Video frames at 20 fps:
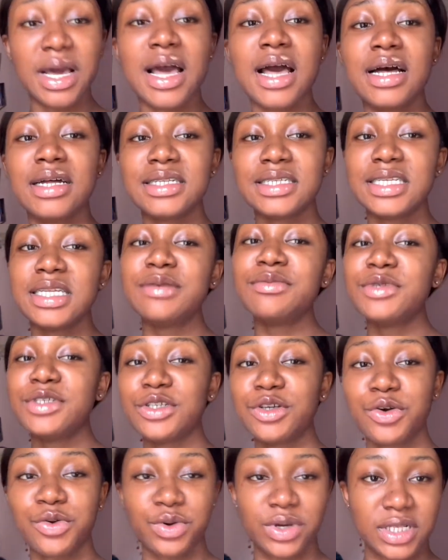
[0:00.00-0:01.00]
The name is
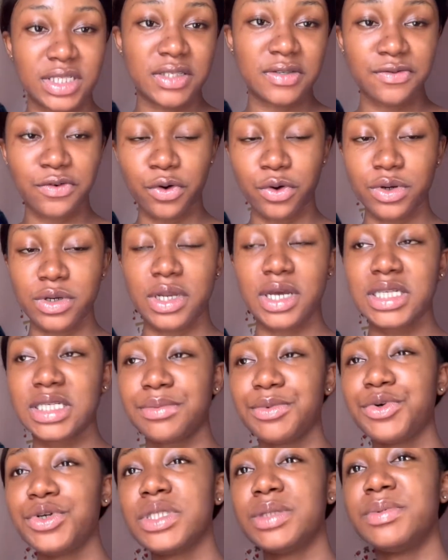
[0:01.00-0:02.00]
Creative Connect. I'm
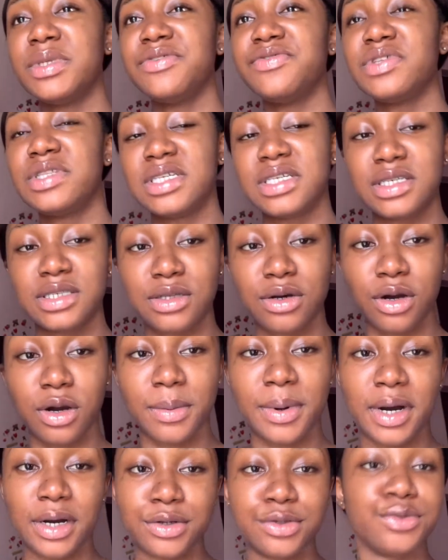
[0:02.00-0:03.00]
going to be leaving the Instagram
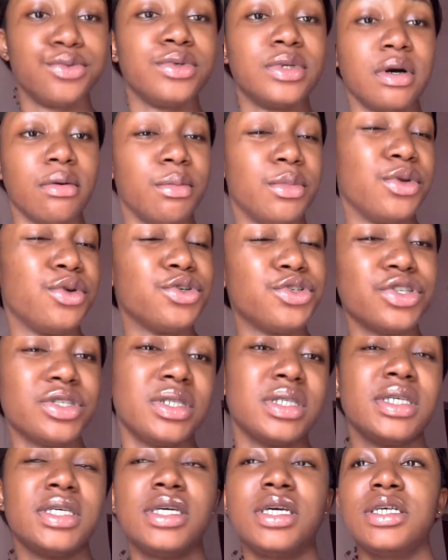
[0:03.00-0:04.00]
handle down below just in
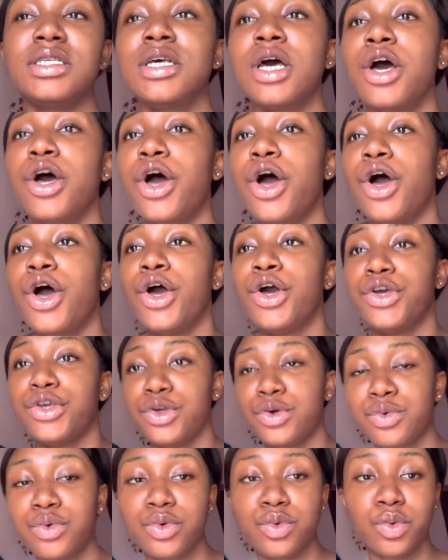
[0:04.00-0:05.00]
case you
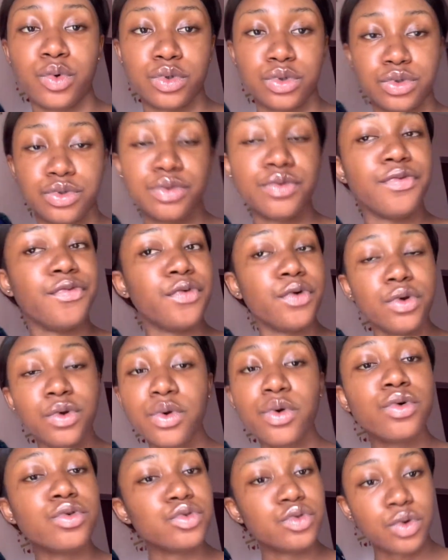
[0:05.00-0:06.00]
would want to follow,
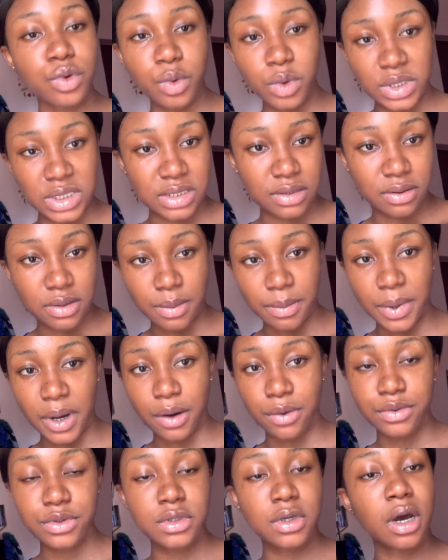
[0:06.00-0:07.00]
know what's all
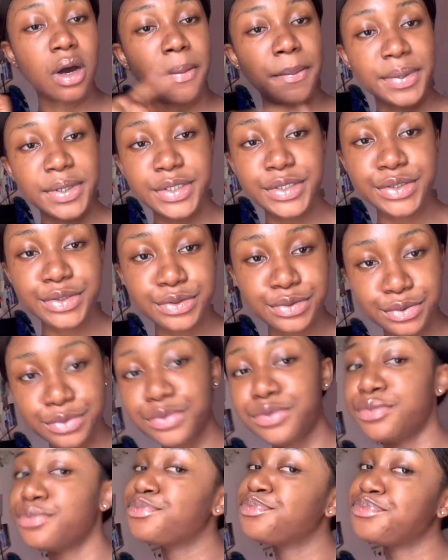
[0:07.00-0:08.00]
about. Please do,
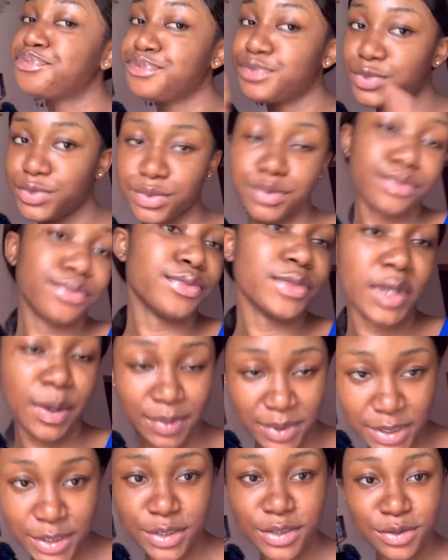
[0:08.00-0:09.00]

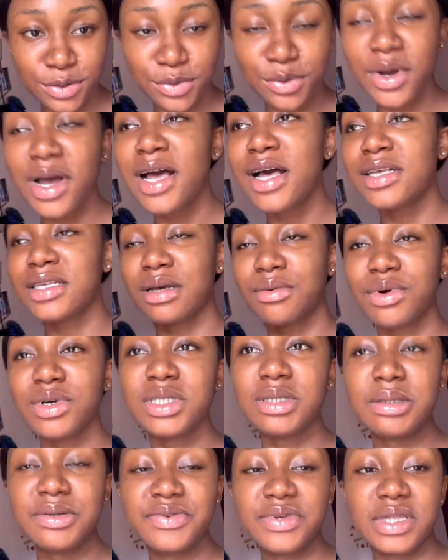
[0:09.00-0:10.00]
please do. I'm going to
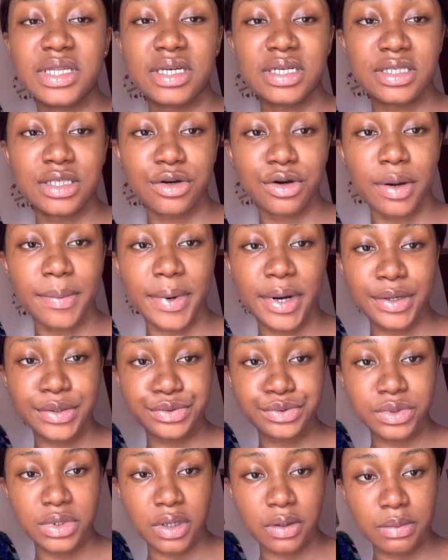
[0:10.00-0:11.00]
leave in the Instagram handle
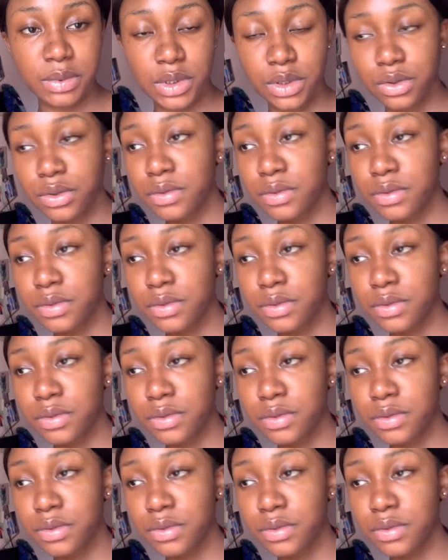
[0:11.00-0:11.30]
down below.